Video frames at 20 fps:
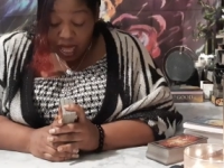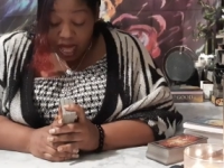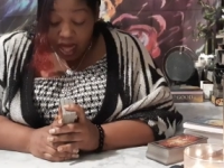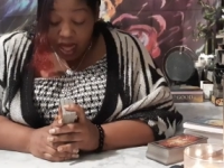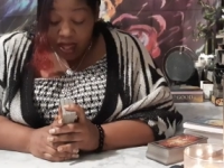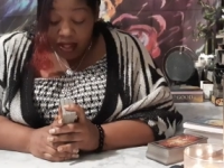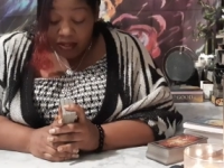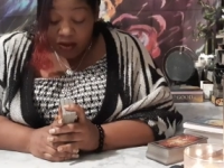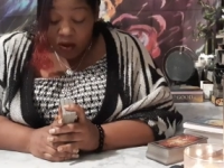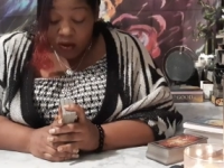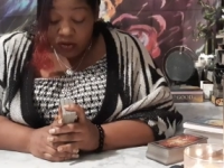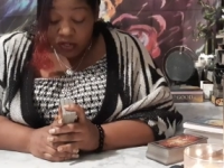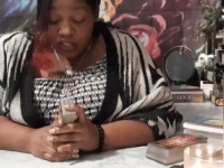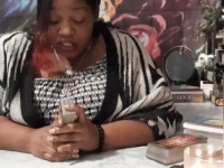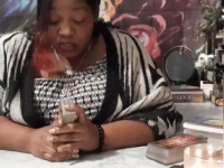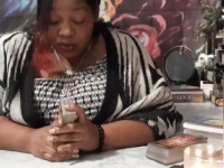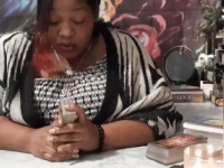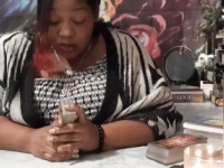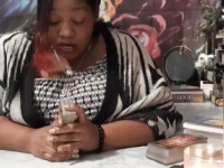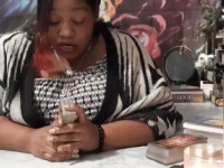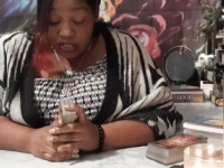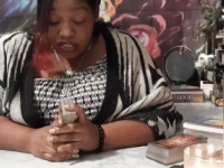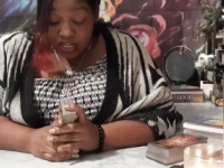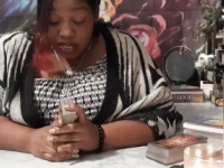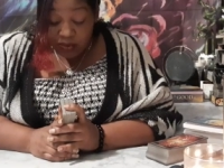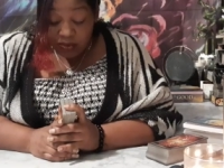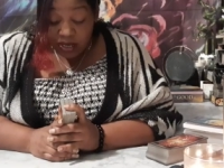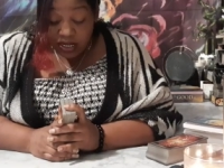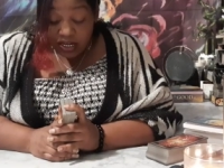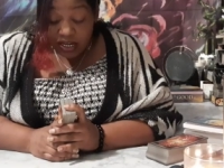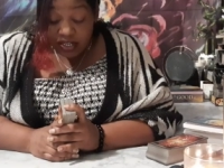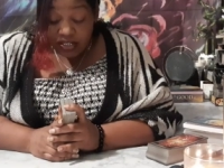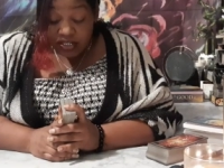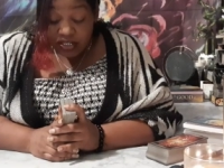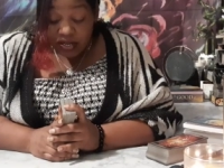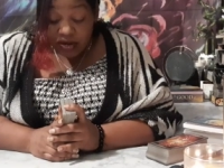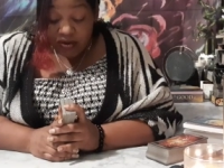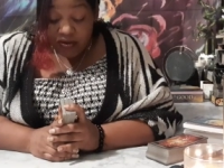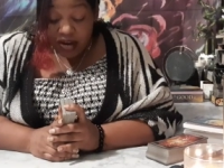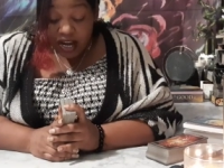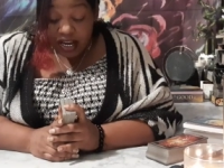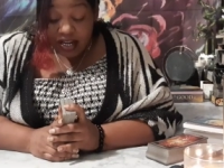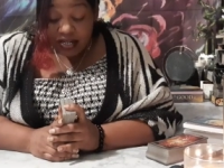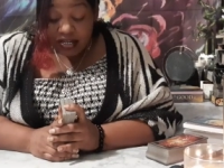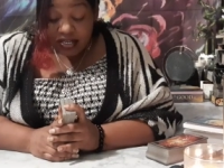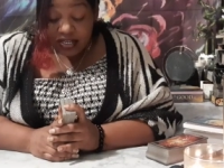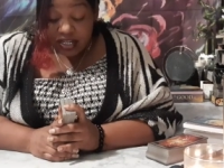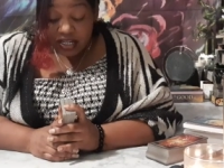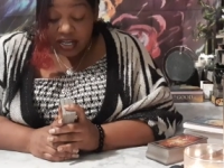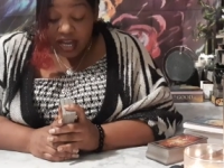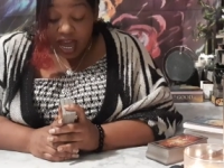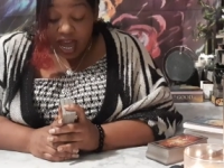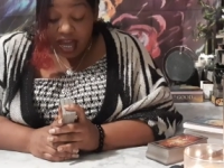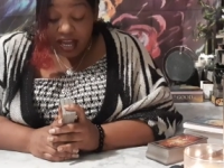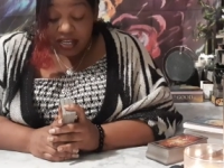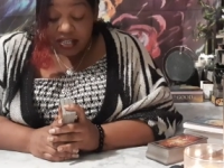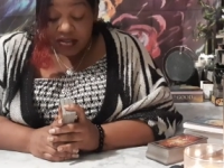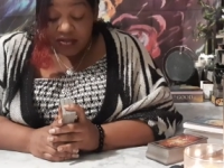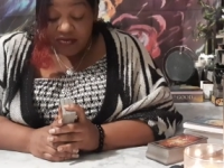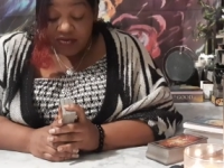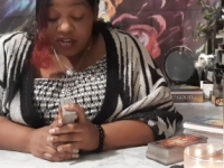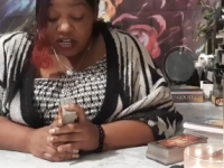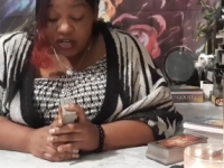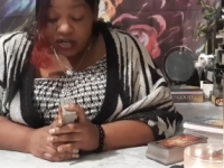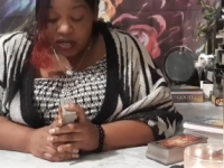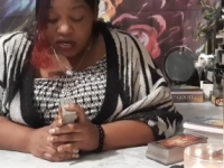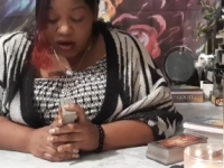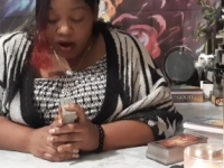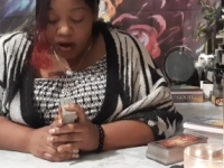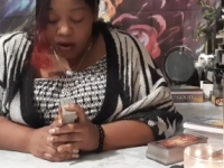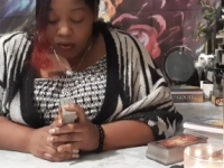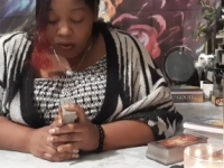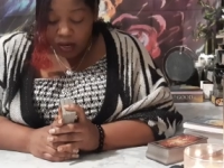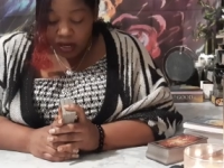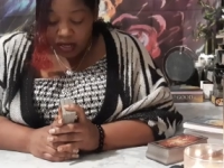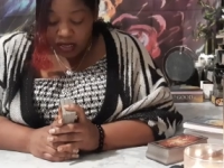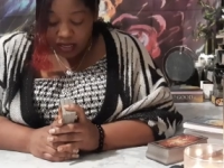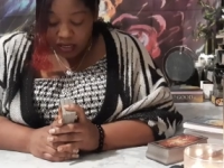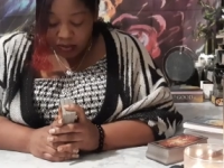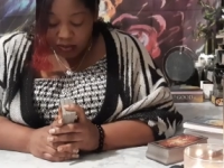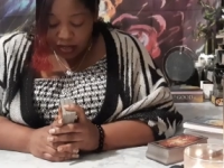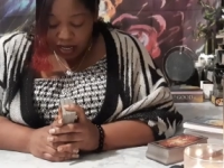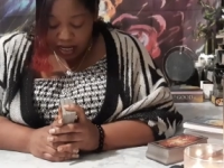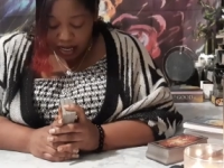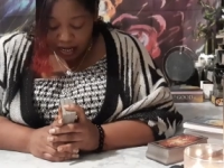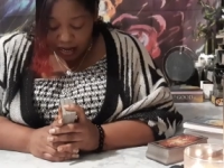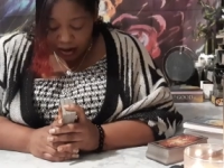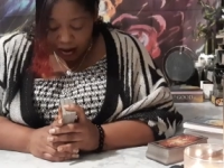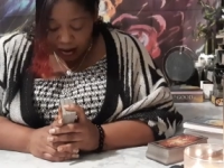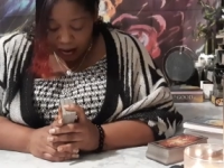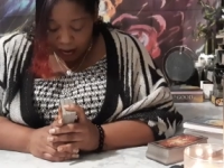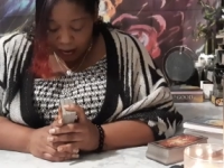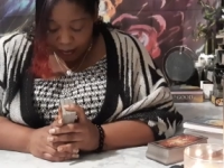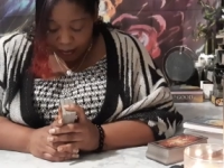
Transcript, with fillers: and only spirits that mean us the greatest and highest of good are welcome here.